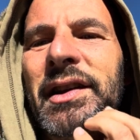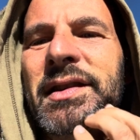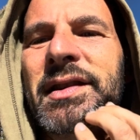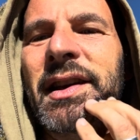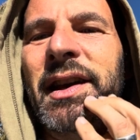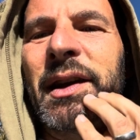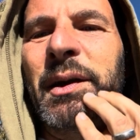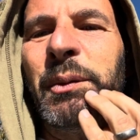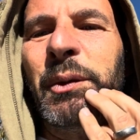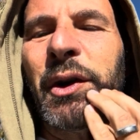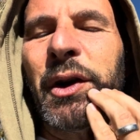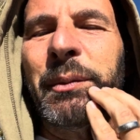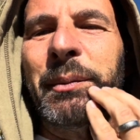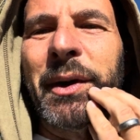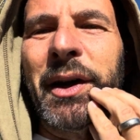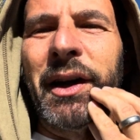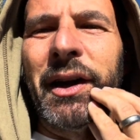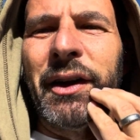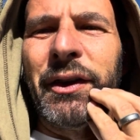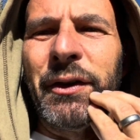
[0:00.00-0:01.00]
said in one of
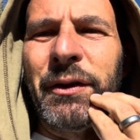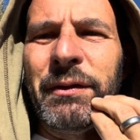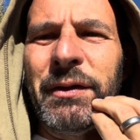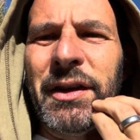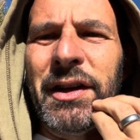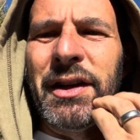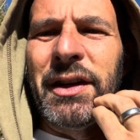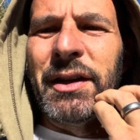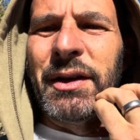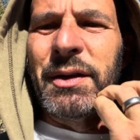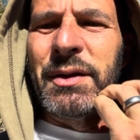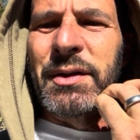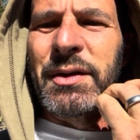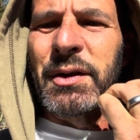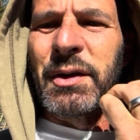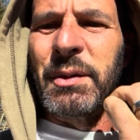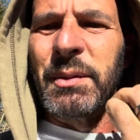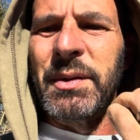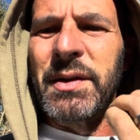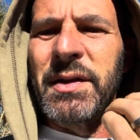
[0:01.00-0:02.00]
my other videos, there